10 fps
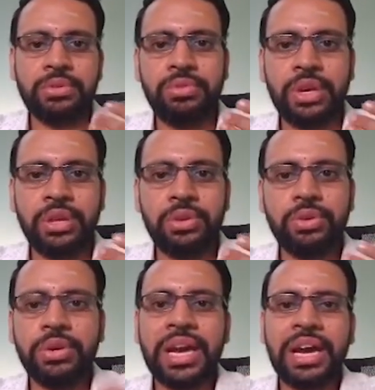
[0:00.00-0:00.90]
where you
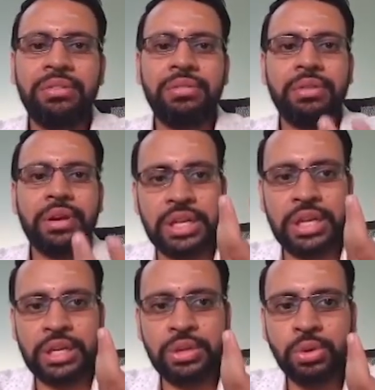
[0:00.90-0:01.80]
could have
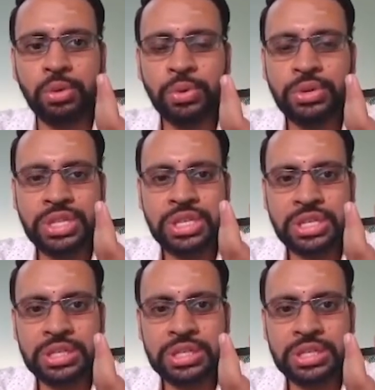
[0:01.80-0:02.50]
an inhomogeneous